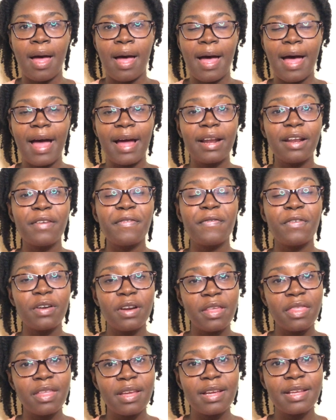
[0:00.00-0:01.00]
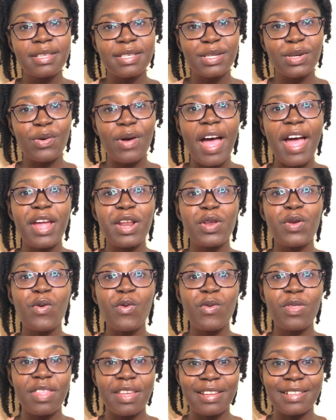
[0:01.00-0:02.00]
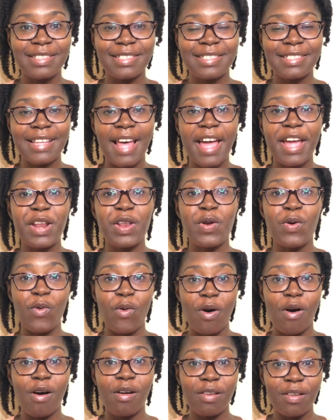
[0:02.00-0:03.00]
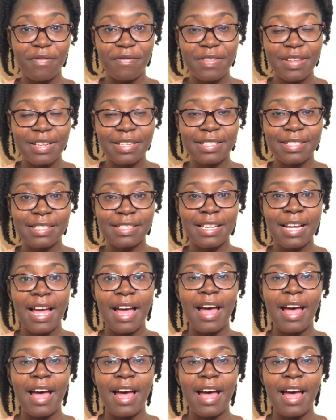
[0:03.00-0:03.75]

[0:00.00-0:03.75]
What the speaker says: and the funny thing is, I know this. I know all of this.